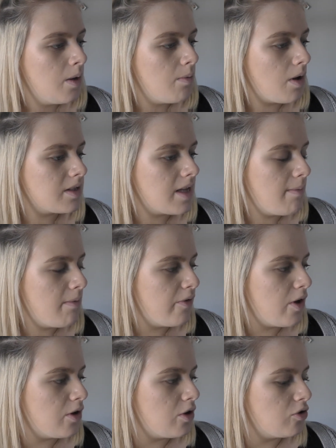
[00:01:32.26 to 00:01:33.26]
But I'll take my
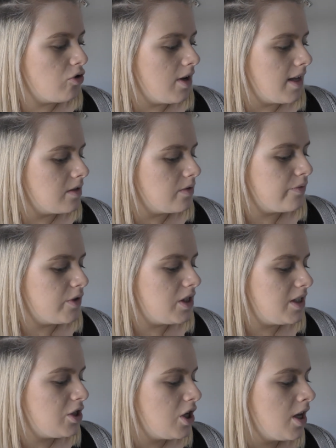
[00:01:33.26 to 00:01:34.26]
phone and I'll try and get some
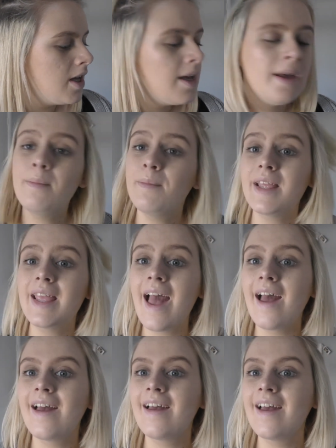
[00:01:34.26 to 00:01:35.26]
footage. But yeah,
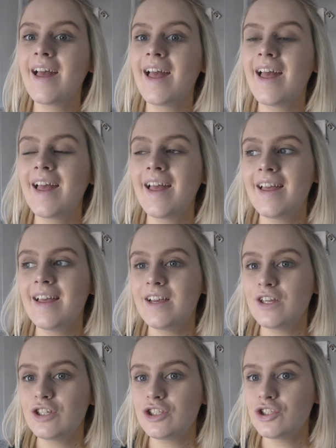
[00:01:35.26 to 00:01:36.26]

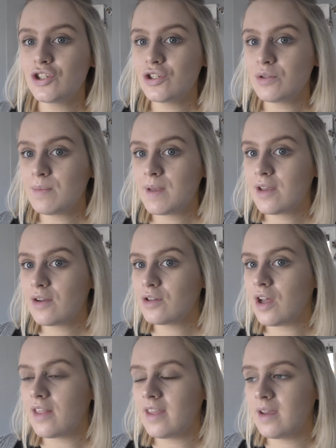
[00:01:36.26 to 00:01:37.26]
should be good.
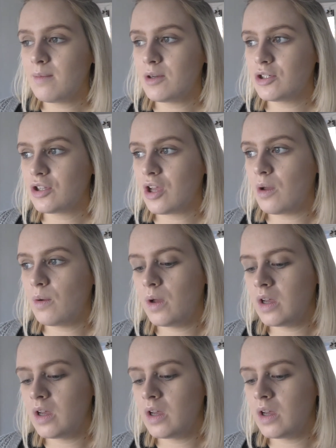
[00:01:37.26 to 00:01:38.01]
I think I might just go